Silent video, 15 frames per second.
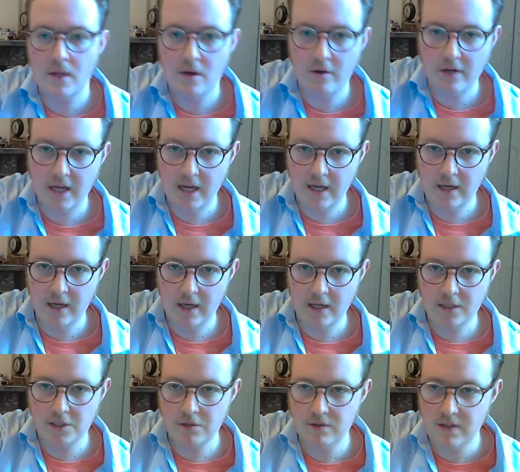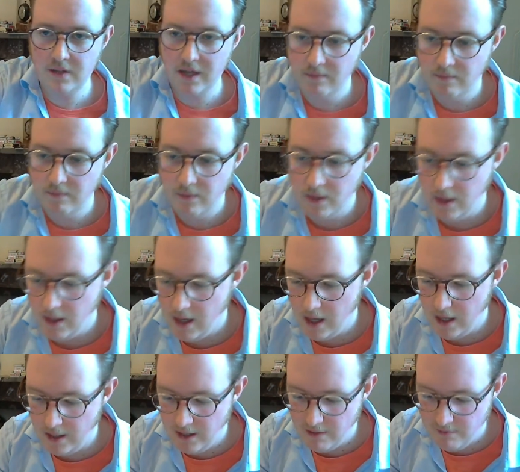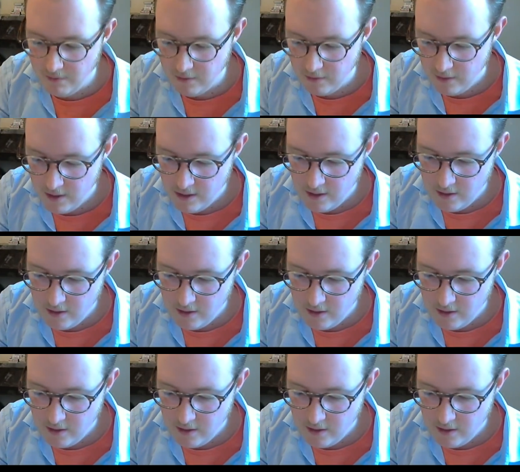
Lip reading: Okay, I do that. I never